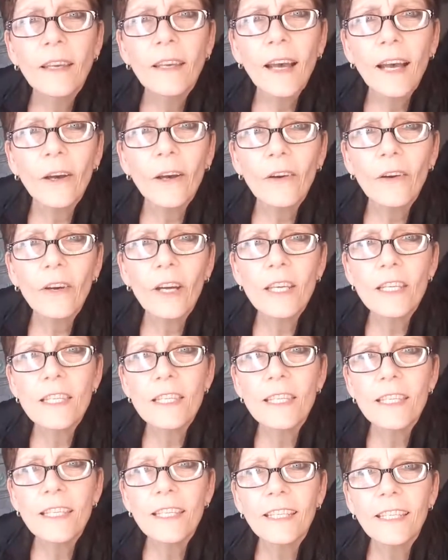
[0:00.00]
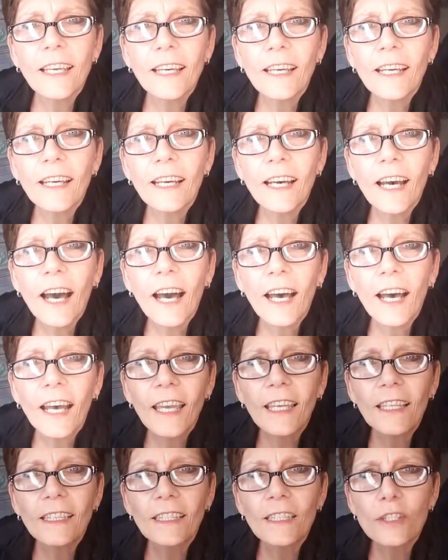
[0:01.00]
oh, I see. Uh,
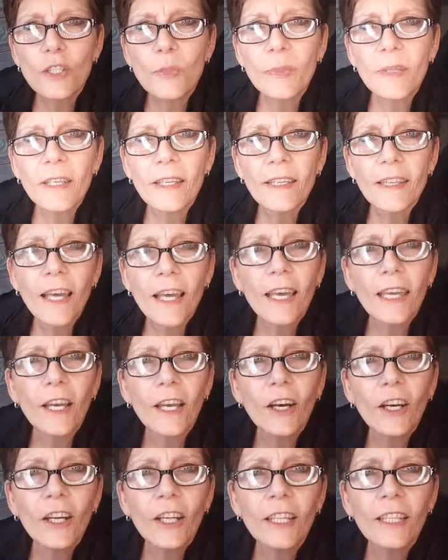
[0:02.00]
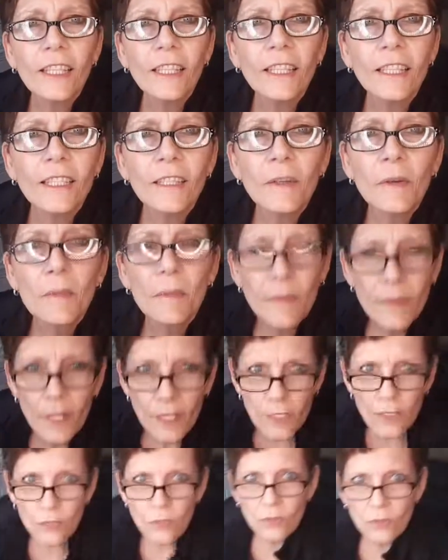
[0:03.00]
hi, Elizabeth. Hi, Holly.
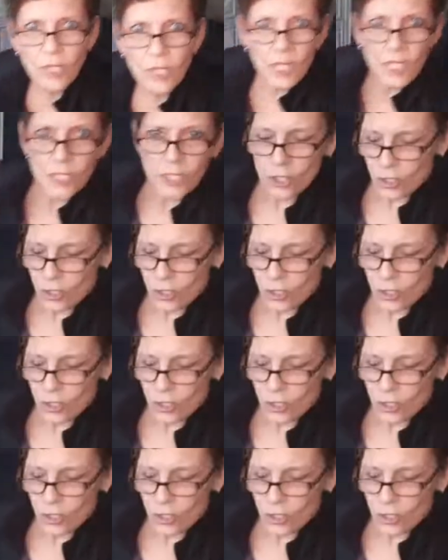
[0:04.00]
Thank you guys